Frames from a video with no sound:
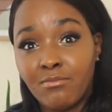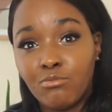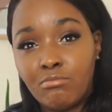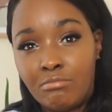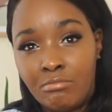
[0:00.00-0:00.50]

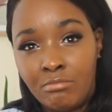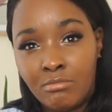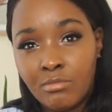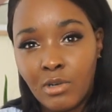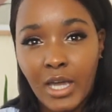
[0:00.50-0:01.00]
mm,
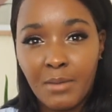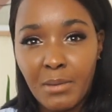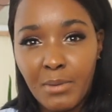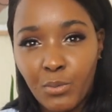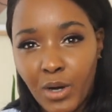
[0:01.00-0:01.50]
okay,
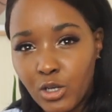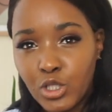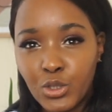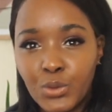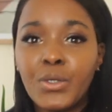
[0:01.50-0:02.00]
maybe one or
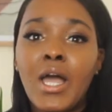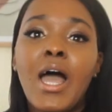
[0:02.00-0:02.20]
two.